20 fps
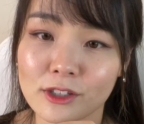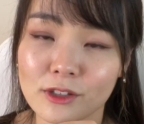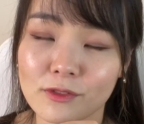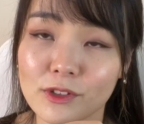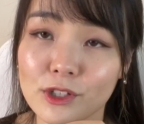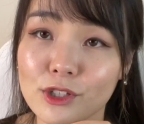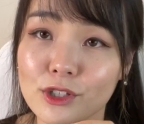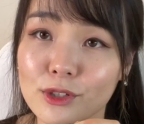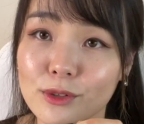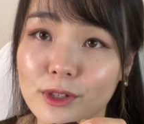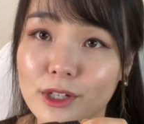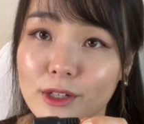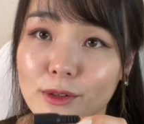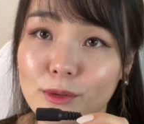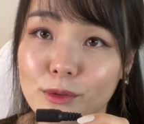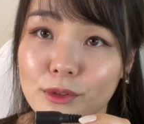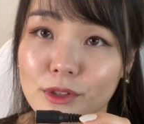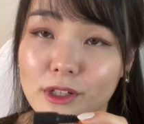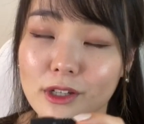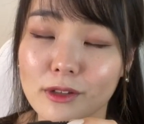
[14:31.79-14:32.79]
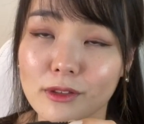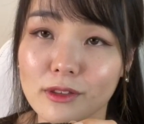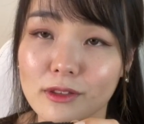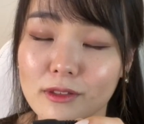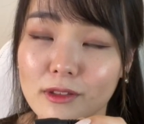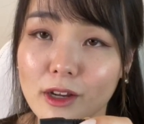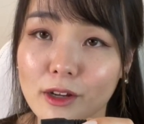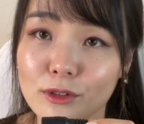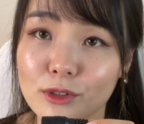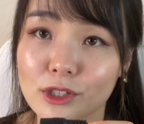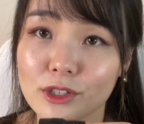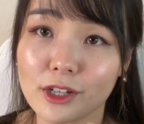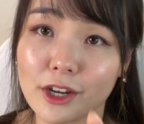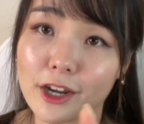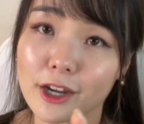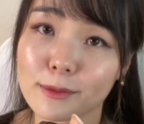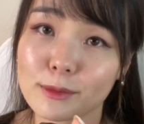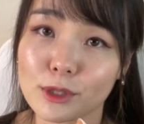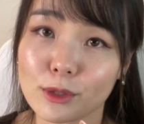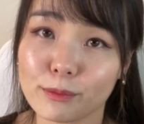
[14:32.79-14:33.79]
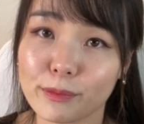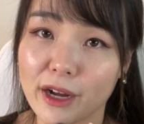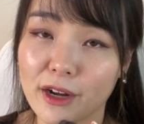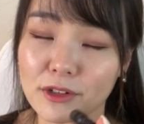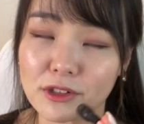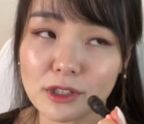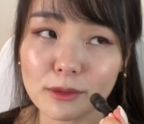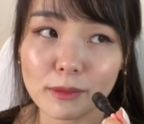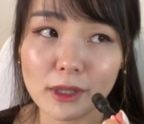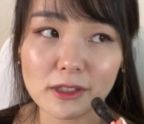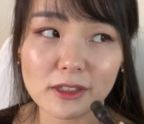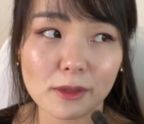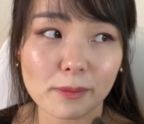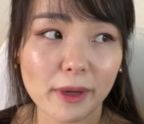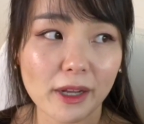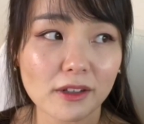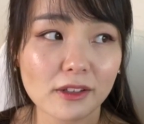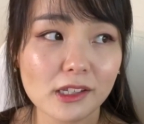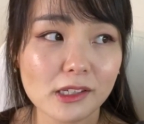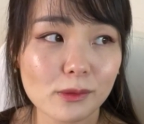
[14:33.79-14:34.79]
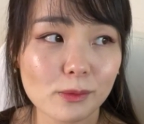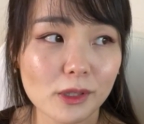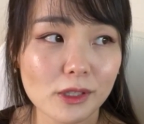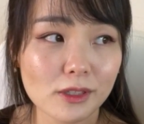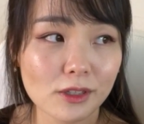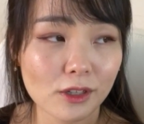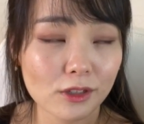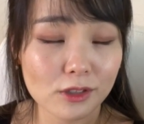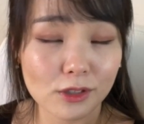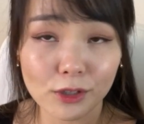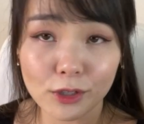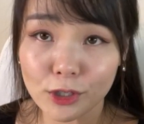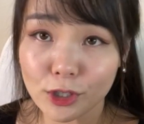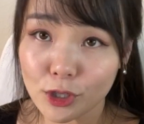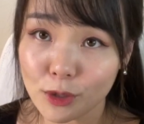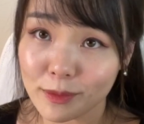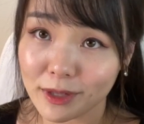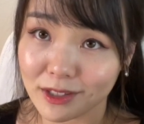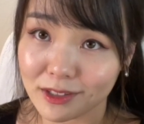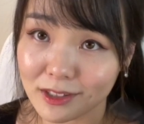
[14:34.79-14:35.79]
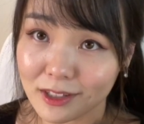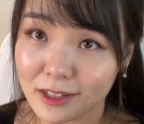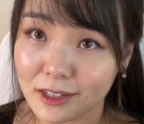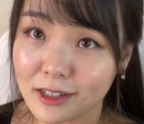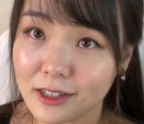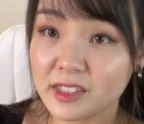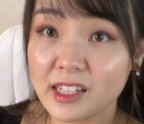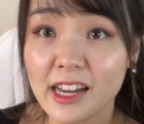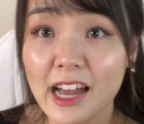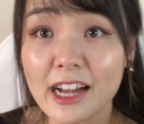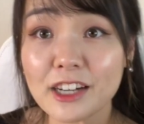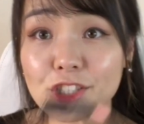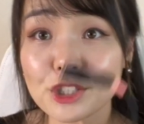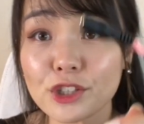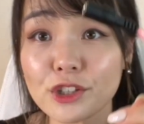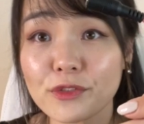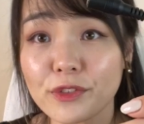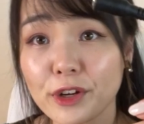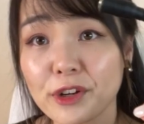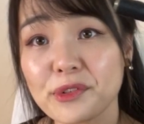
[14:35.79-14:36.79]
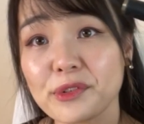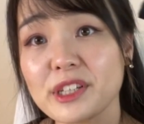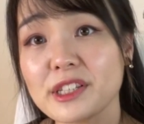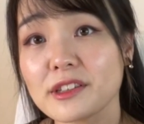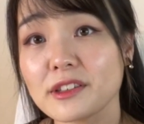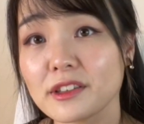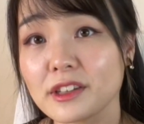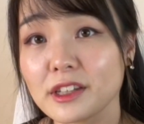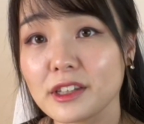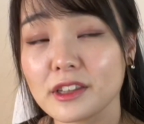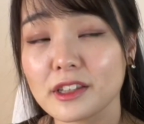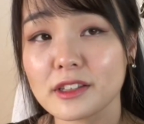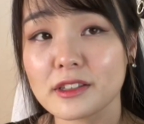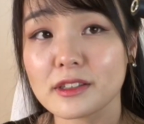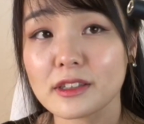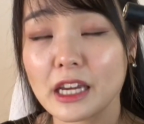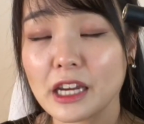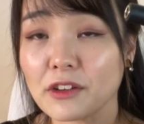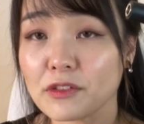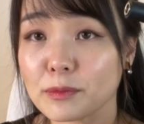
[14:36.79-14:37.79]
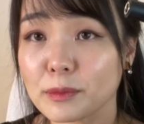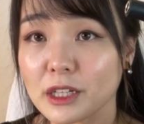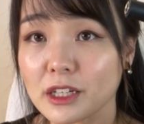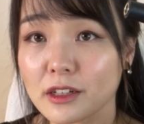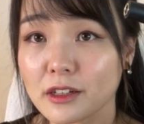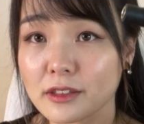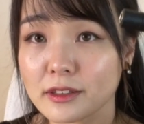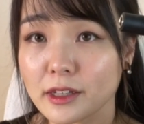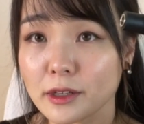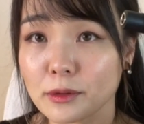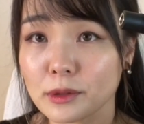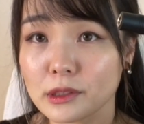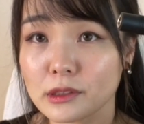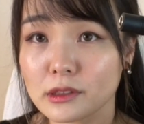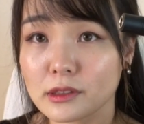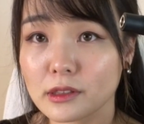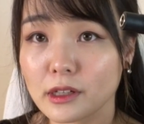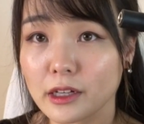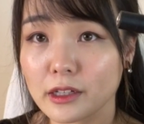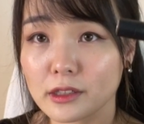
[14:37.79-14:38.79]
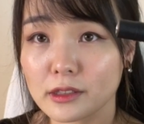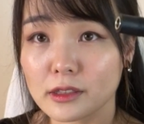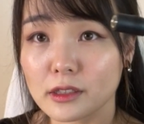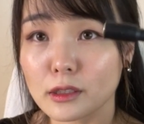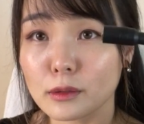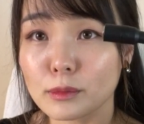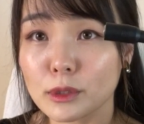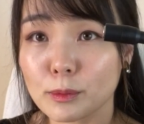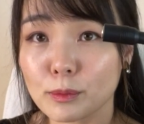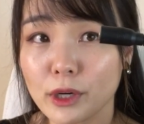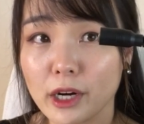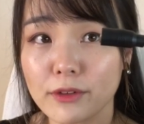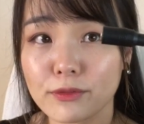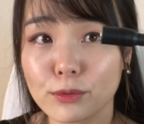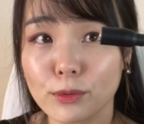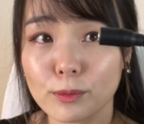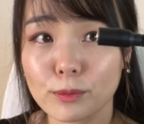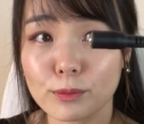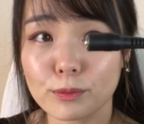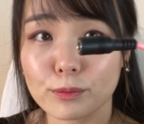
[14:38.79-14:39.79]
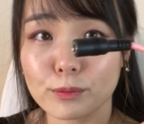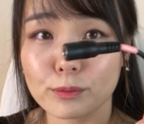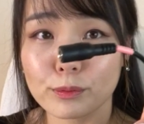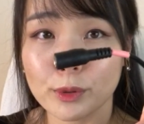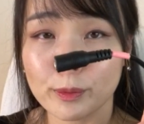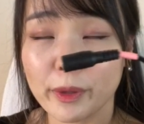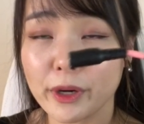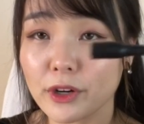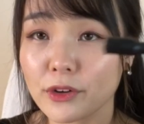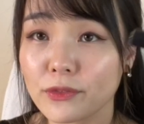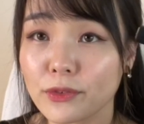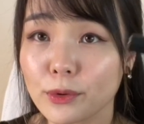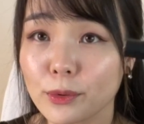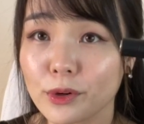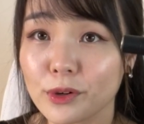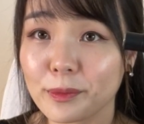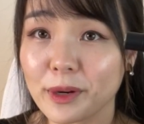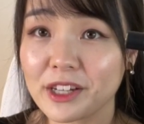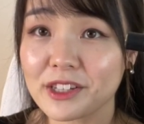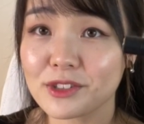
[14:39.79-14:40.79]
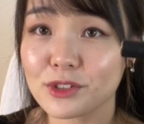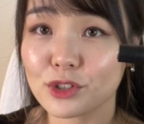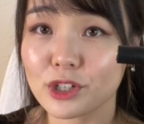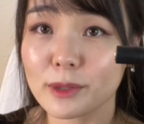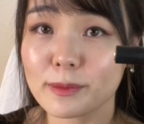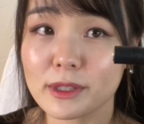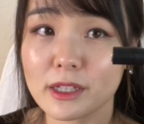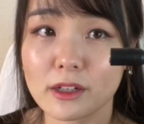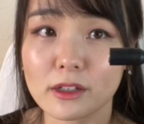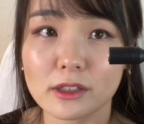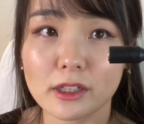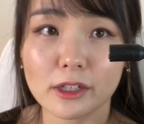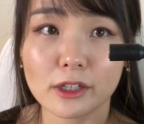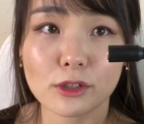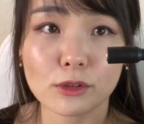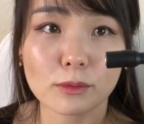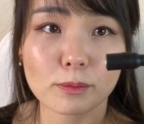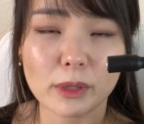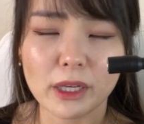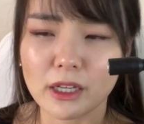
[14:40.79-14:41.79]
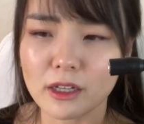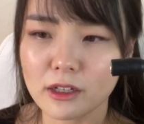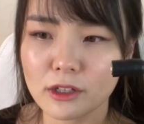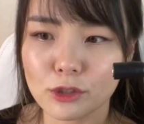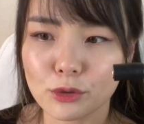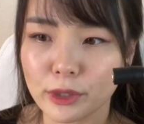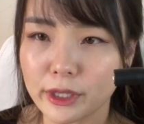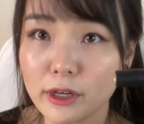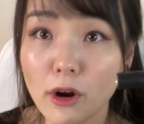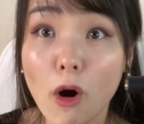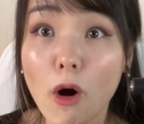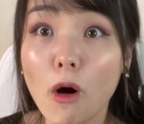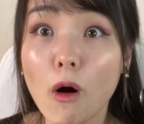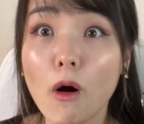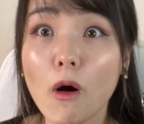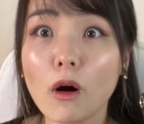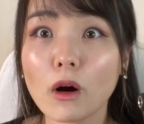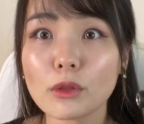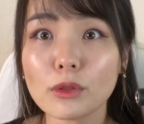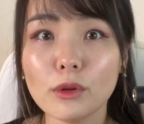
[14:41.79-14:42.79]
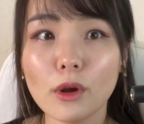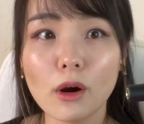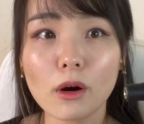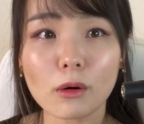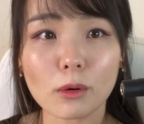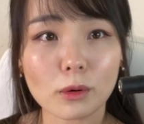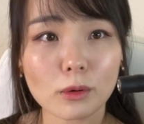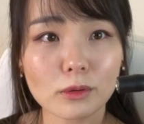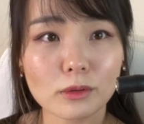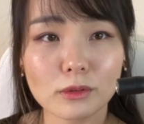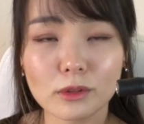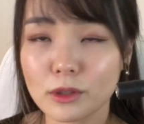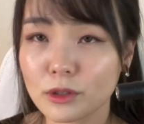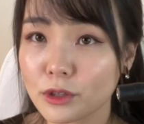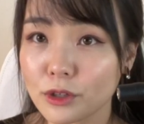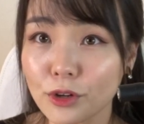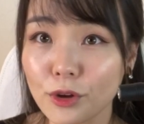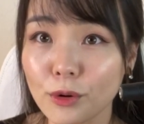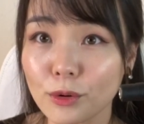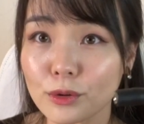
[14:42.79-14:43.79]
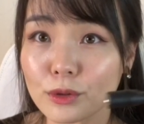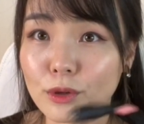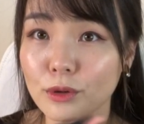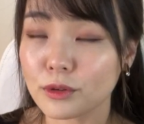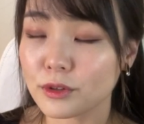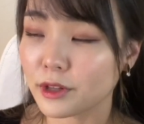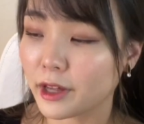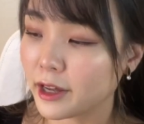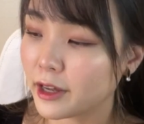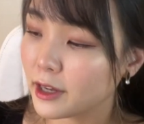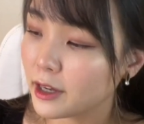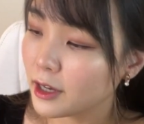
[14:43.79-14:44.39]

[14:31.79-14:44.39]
If you do it only 100 times, you're bound to mess up at least once because you're human. Actually, very recently, this saved me because I was kind of sleep deprived when preparing for one of my streams and I was like, pink, green. No, don't do that.